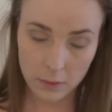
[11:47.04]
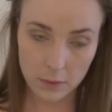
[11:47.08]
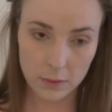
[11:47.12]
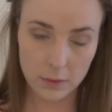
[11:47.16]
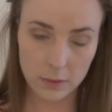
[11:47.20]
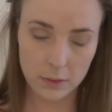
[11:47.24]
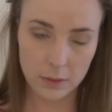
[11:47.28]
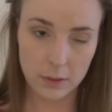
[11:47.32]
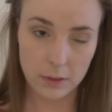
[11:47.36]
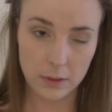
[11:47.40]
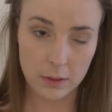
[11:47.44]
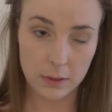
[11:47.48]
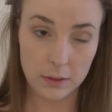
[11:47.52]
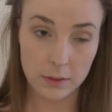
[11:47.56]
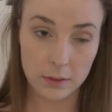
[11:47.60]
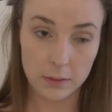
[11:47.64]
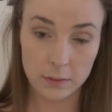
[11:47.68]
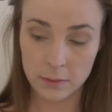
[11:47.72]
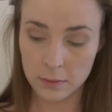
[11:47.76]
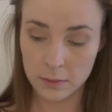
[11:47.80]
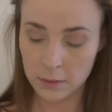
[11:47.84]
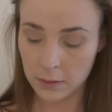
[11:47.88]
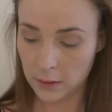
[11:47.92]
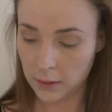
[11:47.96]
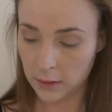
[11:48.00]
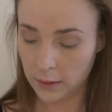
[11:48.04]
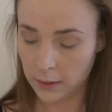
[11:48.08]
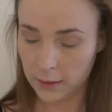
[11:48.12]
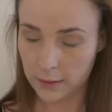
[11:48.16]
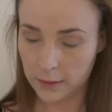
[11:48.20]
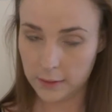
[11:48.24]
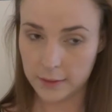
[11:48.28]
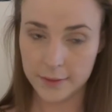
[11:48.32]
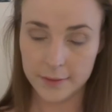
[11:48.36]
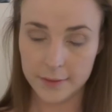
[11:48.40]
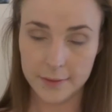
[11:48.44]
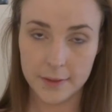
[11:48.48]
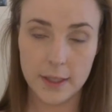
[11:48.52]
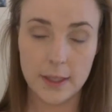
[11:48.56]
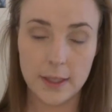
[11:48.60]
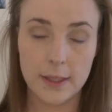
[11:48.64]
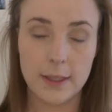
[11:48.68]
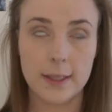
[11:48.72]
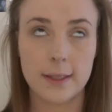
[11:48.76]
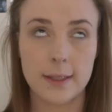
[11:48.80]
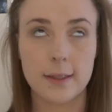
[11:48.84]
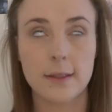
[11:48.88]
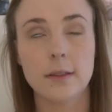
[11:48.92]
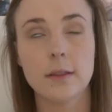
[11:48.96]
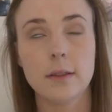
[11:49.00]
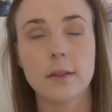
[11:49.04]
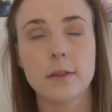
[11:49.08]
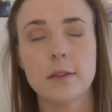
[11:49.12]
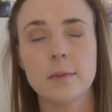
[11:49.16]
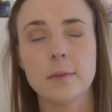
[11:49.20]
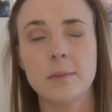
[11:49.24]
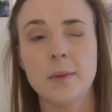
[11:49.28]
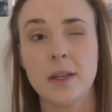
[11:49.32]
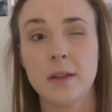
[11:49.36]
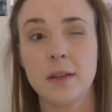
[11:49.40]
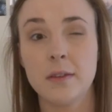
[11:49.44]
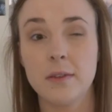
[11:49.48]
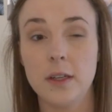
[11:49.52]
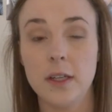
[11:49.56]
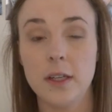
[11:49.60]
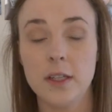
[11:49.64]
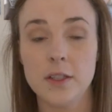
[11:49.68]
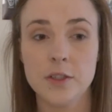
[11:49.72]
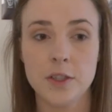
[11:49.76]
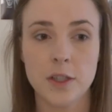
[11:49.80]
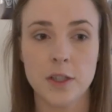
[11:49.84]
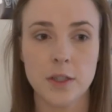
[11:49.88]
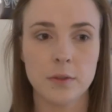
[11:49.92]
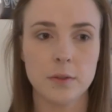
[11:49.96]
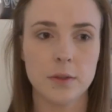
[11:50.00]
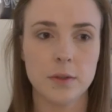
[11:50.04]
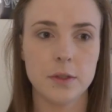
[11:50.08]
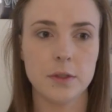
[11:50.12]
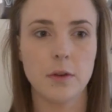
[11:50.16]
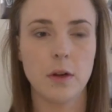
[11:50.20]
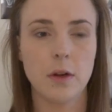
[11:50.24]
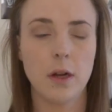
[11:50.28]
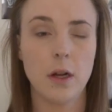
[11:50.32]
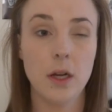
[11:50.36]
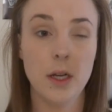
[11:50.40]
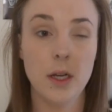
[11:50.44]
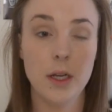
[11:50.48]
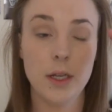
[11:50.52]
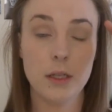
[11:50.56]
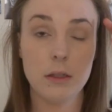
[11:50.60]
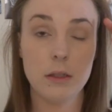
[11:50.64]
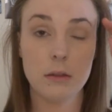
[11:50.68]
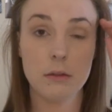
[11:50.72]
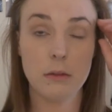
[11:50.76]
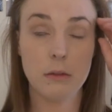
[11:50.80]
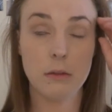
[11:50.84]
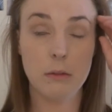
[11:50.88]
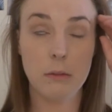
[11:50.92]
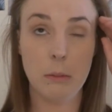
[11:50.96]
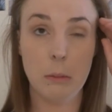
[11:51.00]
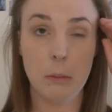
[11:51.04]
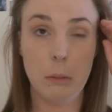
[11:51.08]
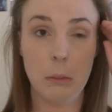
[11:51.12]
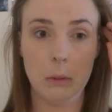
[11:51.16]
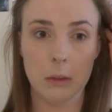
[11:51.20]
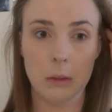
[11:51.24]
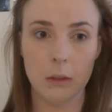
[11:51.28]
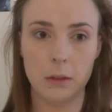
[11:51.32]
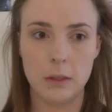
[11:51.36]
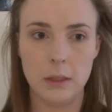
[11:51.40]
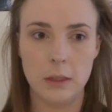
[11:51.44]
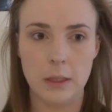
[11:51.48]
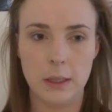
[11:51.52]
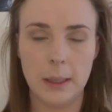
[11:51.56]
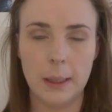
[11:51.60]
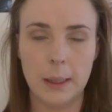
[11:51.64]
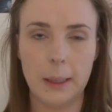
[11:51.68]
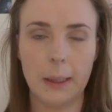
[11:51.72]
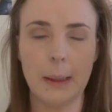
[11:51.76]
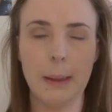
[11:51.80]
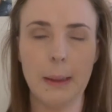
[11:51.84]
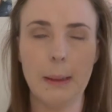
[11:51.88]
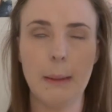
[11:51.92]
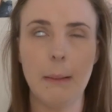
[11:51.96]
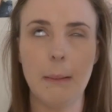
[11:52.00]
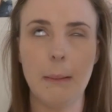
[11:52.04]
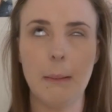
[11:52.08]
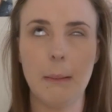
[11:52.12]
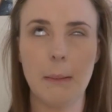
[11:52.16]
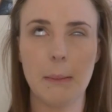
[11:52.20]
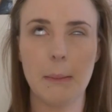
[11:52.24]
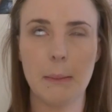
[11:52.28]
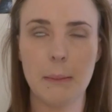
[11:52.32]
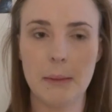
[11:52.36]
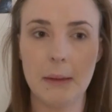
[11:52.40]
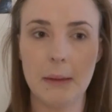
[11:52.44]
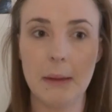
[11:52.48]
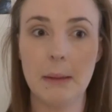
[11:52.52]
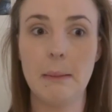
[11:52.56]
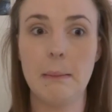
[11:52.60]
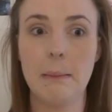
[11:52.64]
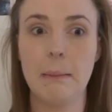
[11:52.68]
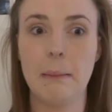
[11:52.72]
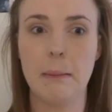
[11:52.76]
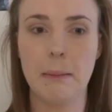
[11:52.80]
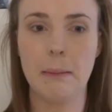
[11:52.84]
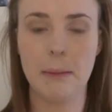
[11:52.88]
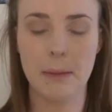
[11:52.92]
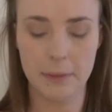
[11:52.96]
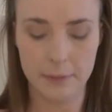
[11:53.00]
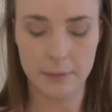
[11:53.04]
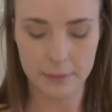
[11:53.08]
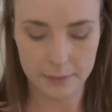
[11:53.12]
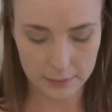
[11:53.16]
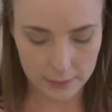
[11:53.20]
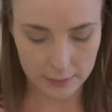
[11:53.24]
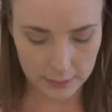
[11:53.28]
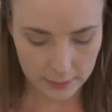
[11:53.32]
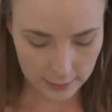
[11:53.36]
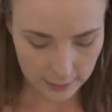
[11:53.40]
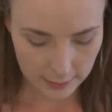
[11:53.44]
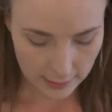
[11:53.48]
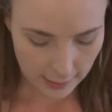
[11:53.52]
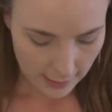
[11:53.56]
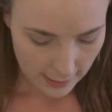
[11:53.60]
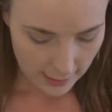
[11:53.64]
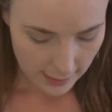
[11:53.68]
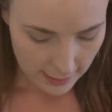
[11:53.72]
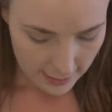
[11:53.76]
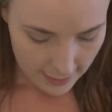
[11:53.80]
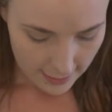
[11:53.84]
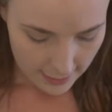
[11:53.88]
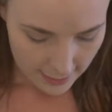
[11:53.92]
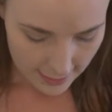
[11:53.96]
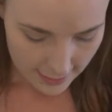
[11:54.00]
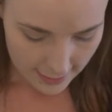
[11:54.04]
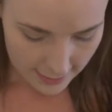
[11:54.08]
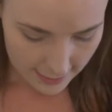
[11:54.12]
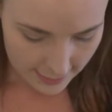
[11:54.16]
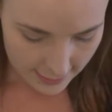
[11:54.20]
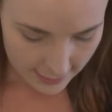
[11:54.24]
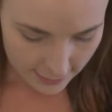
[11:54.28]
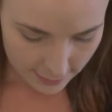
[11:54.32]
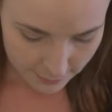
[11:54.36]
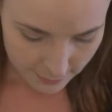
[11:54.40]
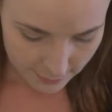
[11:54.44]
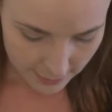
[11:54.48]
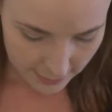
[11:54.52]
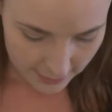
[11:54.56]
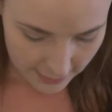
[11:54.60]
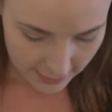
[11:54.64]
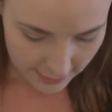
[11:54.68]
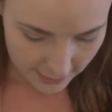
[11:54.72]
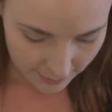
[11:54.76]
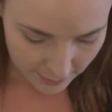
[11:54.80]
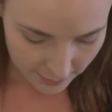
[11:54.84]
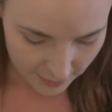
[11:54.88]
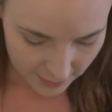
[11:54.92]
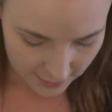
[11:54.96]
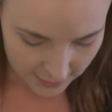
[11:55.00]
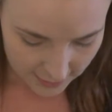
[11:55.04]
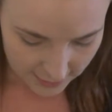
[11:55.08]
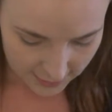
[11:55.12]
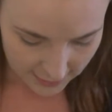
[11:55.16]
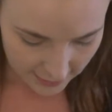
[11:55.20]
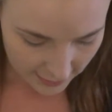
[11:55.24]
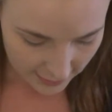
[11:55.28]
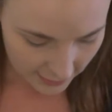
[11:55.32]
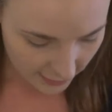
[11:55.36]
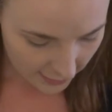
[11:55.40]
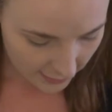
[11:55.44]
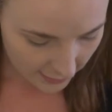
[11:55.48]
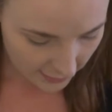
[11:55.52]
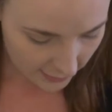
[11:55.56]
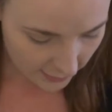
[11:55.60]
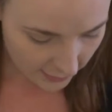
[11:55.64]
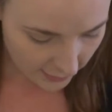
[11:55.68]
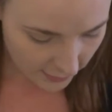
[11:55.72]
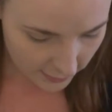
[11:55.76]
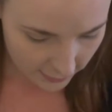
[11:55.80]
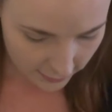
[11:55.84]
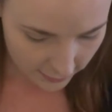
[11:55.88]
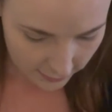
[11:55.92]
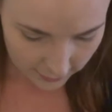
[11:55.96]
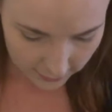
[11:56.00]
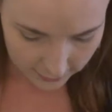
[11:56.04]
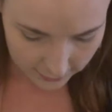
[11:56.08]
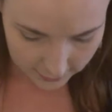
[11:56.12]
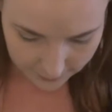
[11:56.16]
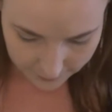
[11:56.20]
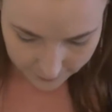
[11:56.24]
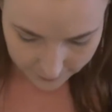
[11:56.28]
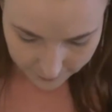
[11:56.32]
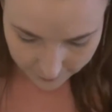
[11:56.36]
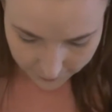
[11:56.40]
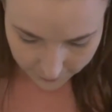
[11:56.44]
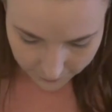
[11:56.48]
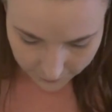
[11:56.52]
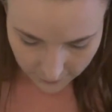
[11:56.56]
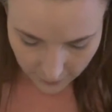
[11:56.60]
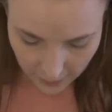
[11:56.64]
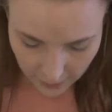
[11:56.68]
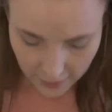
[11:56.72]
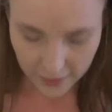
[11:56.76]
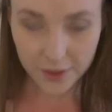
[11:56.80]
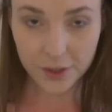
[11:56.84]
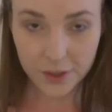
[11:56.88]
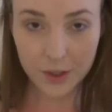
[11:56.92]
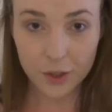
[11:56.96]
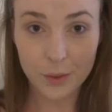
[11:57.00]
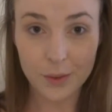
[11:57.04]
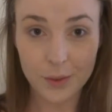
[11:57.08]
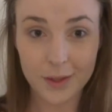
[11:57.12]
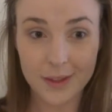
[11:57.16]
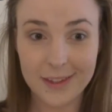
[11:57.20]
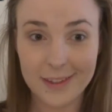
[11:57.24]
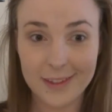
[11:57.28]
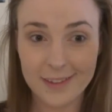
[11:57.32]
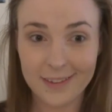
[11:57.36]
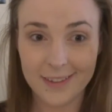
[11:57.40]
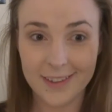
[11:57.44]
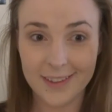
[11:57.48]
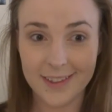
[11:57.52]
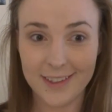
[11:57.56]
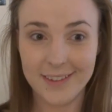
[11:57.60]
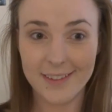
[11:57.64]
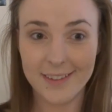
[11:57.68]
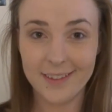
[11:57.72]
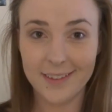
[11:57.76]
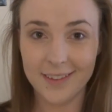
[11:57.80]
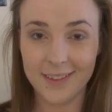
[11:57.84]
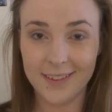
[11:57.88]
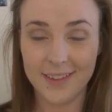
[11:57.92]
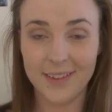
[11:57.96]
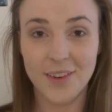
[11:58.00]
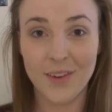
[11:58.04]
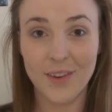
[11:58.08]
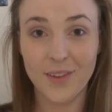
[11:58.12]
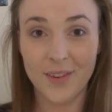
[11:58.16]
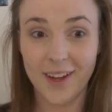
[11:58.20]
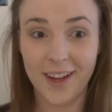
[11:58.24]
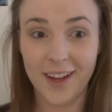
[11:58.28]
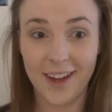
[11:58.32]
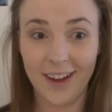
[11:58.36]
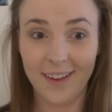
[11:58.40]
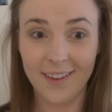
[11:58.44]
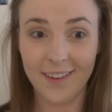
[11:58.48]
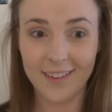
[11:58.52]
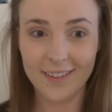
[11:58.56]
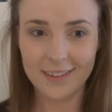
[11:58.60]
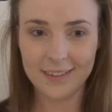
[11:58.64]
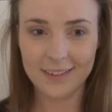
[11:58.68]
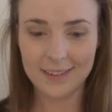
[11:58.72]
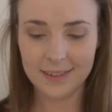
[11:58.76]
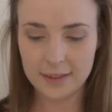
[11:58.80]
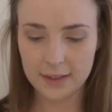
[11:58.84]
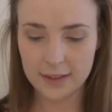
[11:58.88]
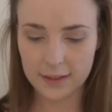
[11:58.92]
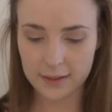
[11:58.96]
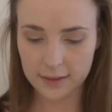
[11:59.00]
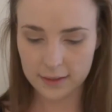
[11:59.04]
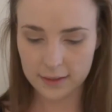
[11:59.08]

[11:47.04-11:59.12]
Do you ever get like a speck of eyeshadow in your eye? Oh. Ew. Ew. And then I'm gonna take, I don't know what this is, so don't ask.